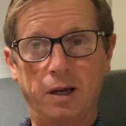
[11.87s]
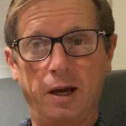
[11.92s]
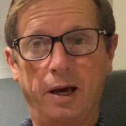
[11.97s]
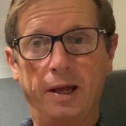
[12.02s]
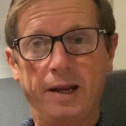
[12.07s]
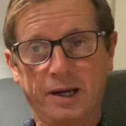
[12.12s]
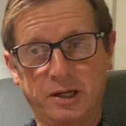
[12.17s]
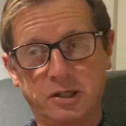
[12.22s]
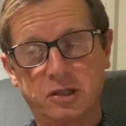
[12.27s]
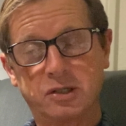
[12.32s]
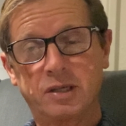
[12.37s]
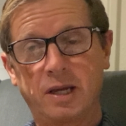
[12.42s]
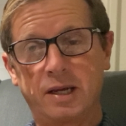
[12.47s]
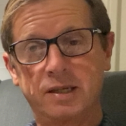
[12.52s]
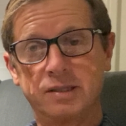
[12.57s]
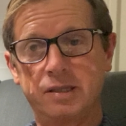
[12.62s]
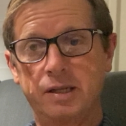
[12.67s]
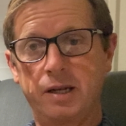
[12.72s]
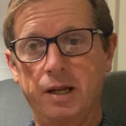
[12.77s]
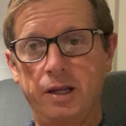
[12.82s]
an
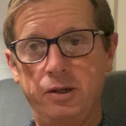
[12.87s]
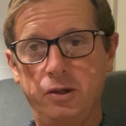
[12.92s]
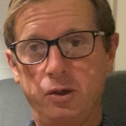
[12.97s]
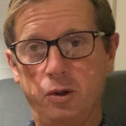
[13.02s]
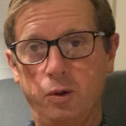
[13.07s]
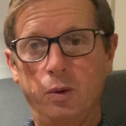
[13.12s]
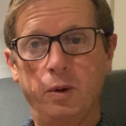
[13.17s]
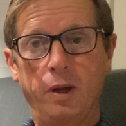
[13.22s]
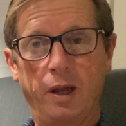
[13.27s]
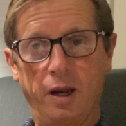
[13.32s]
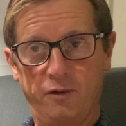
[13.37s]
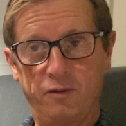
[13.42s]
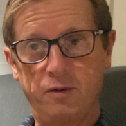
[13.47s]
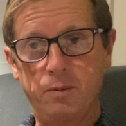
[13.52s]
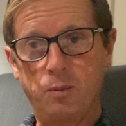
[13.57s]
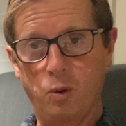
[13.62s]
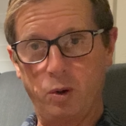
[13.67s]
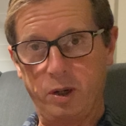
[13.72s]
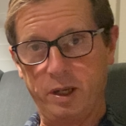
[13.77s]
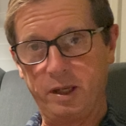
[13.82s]
exercise that I do every
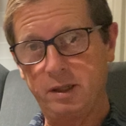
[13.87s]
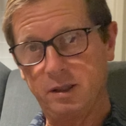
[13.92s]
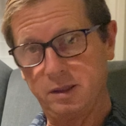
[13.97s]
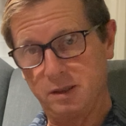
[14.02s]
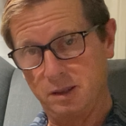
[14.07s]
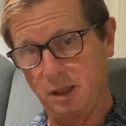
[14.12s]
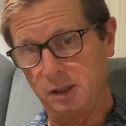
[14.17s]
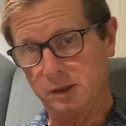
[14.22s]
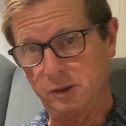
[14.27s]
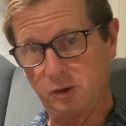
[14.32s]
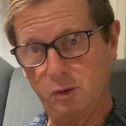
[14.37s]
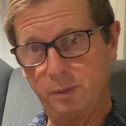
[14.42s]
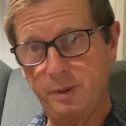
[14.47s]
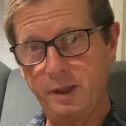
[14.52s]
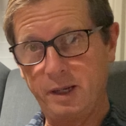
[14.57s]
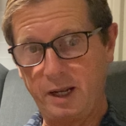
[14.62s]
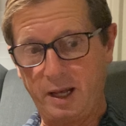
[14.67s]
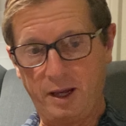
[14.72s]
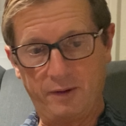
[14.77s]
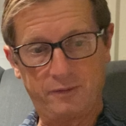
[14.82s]
morning, a little
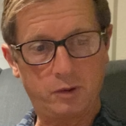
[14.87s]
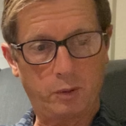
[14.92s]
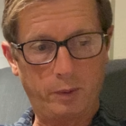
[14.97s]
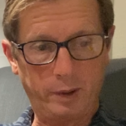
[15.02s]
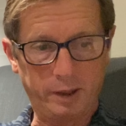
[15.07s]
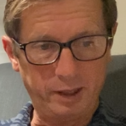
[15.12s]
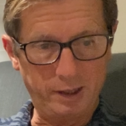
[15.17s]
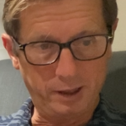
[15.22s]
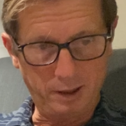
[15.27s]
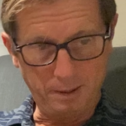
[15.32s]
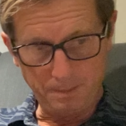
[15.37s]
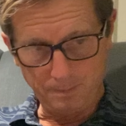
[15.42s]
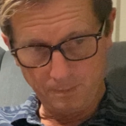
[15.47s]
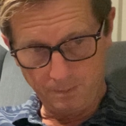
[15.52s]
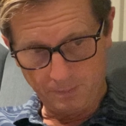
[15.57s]
bit after waking up.